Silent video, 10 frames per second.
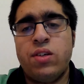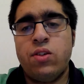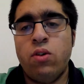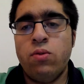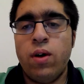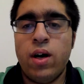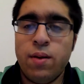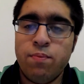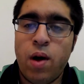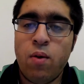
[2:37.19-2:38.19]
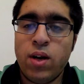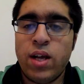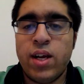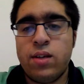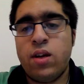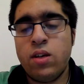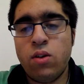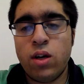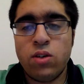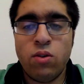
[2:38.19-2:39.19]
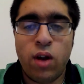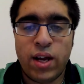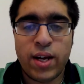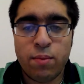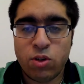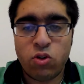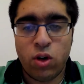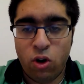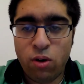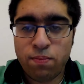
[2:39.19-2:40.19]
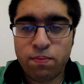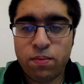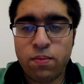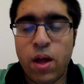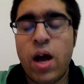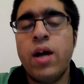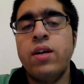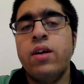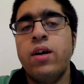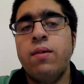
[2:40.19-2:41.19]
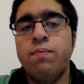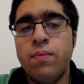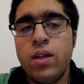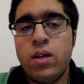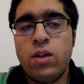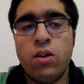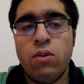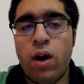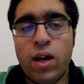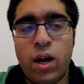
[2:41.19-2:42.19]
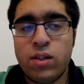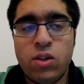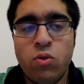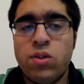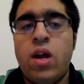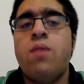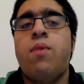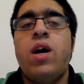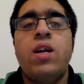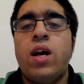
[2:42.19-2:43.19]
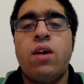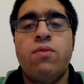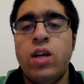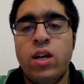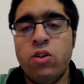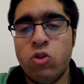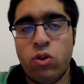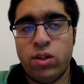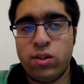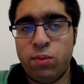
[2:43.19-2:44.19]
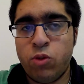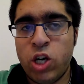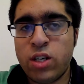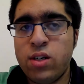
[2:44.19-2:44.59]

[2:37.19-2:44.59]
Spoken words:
So I was like, yes, I do like chemistry a lot, and I still stand by it. Like, I really enjoy the subject.